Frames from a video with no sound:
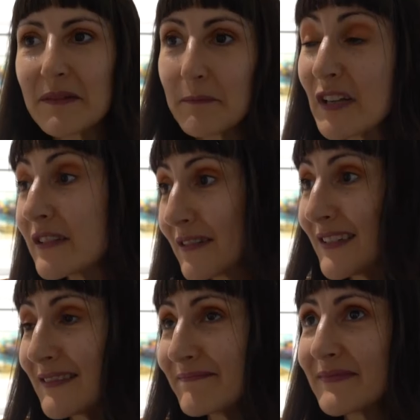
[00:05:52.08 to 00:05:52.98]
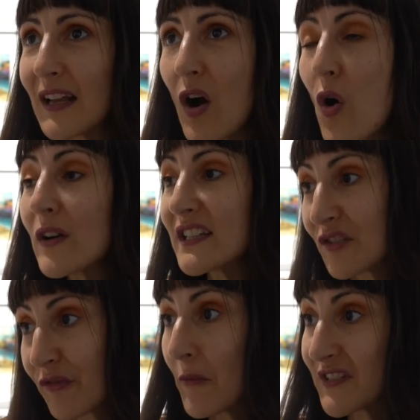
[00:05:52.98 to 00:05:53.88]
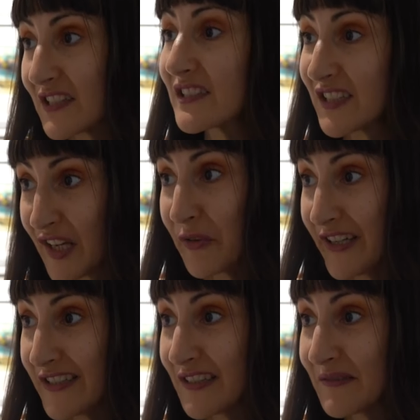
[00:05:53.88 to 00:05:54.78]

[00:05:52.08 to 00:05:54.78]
but all is from this series.